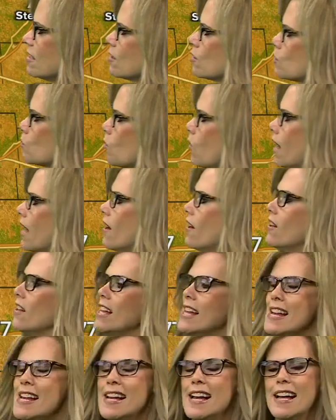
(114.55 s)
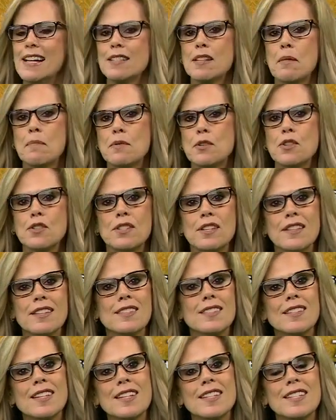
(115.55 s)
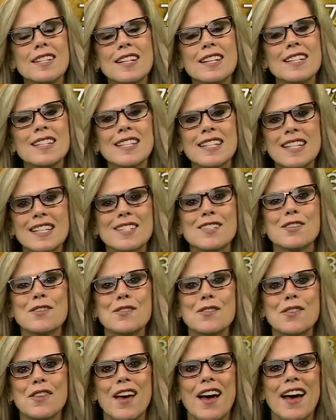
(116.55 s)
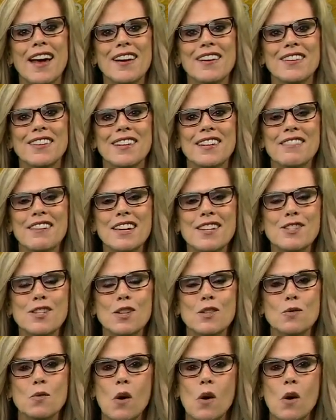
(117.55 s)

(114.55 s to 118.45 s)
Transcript: as well, and temperatures in the 60s into the higher elevations.